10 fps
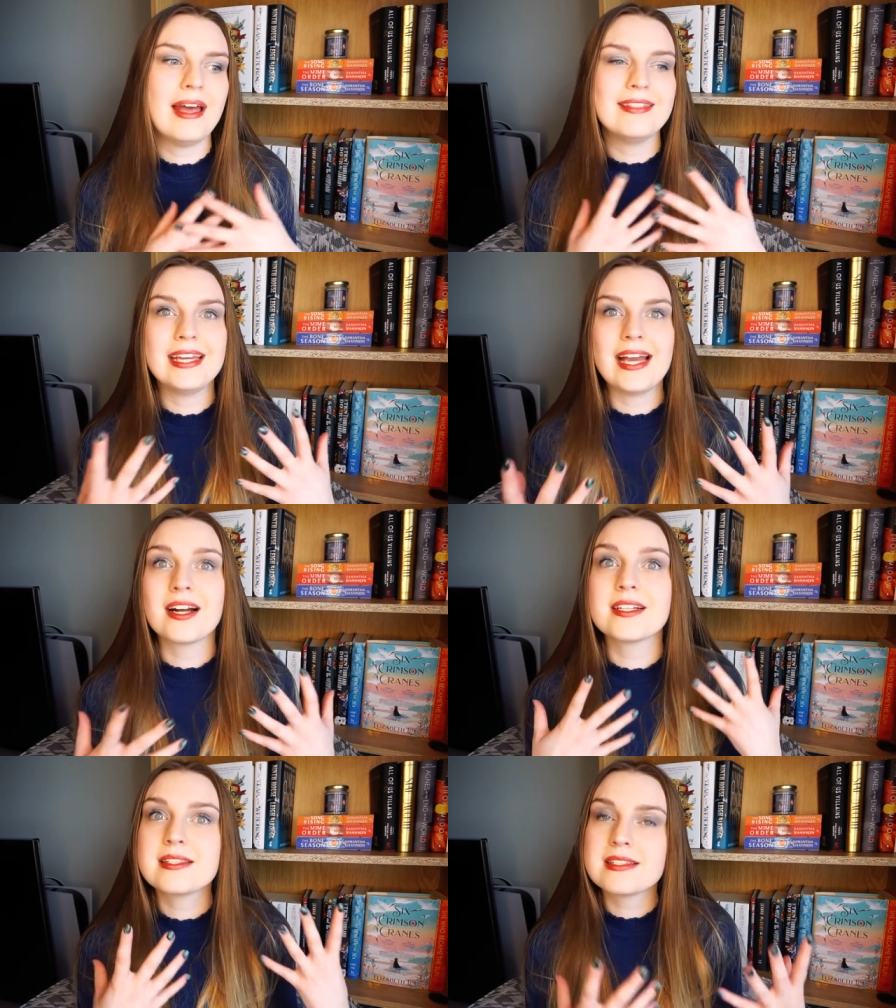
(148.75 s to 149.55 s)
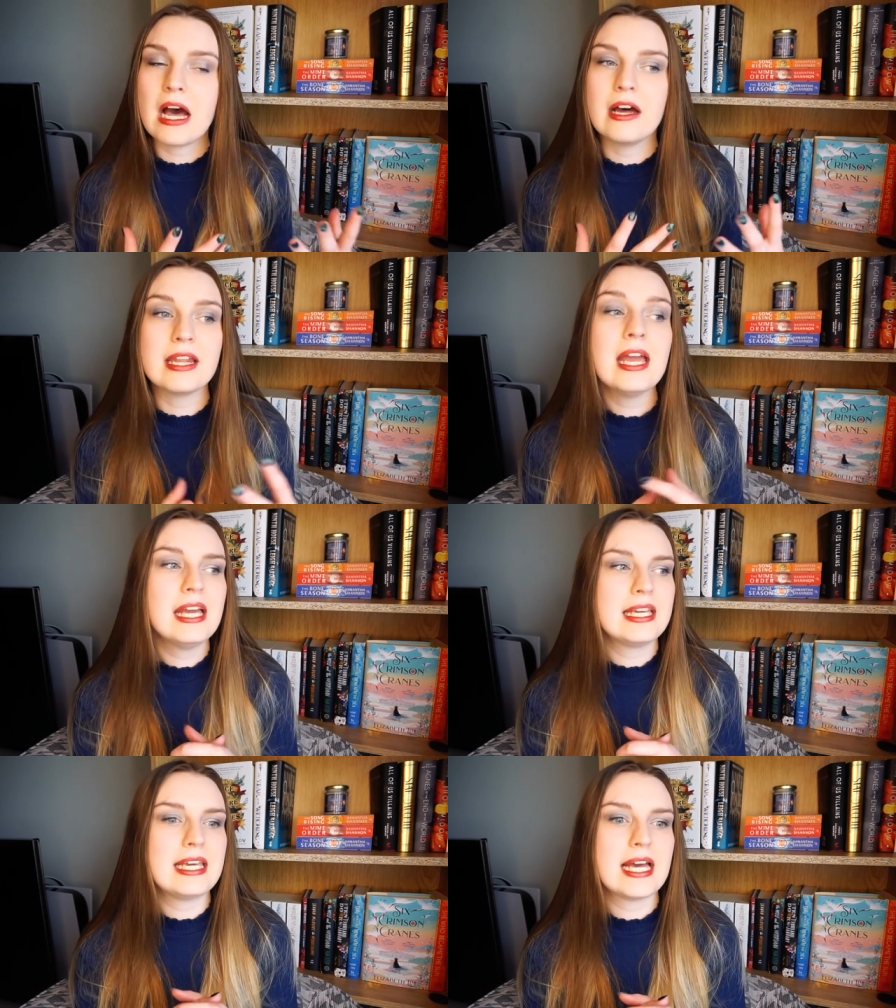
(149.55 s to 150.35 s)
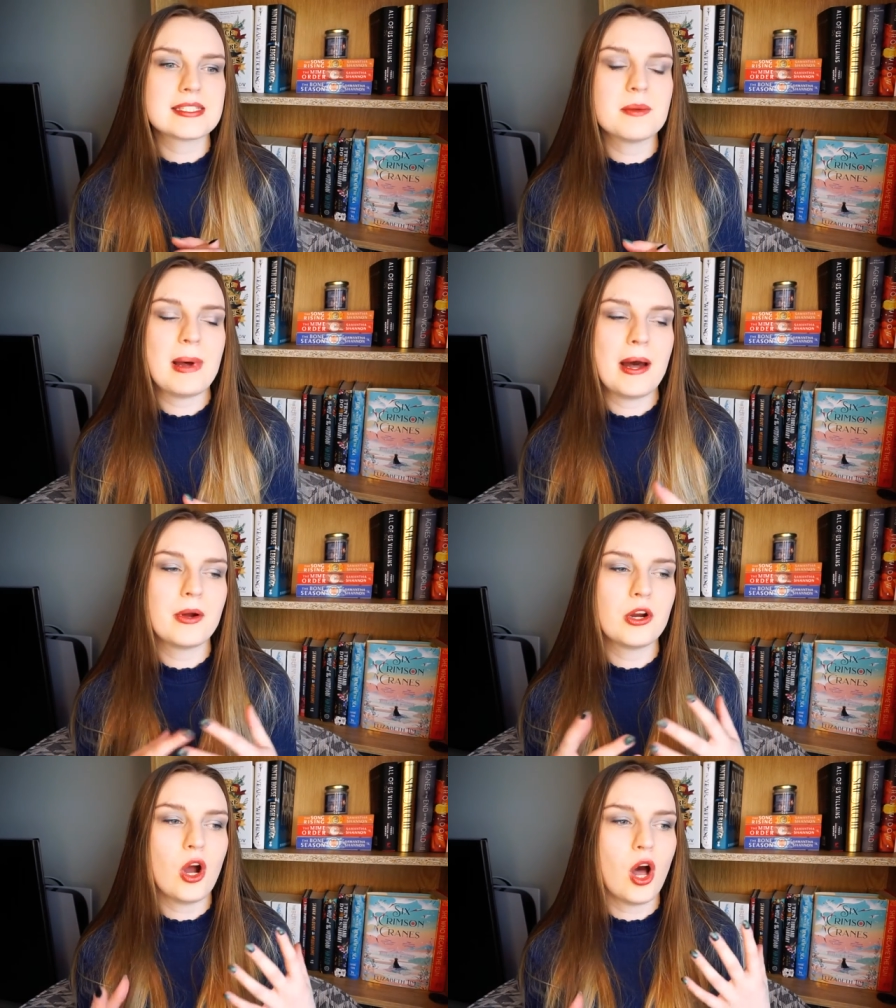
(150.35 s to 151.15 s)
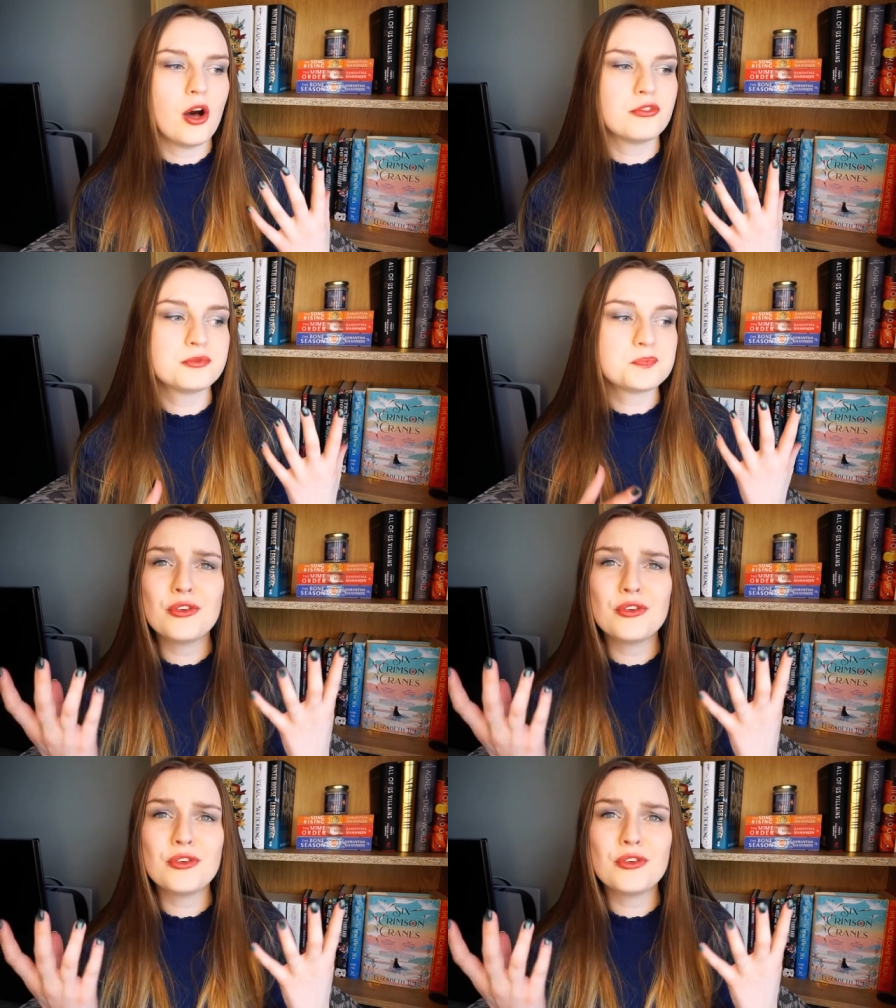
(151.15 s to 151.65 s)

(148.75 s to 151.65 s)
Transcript: And the youngest son, he has the power of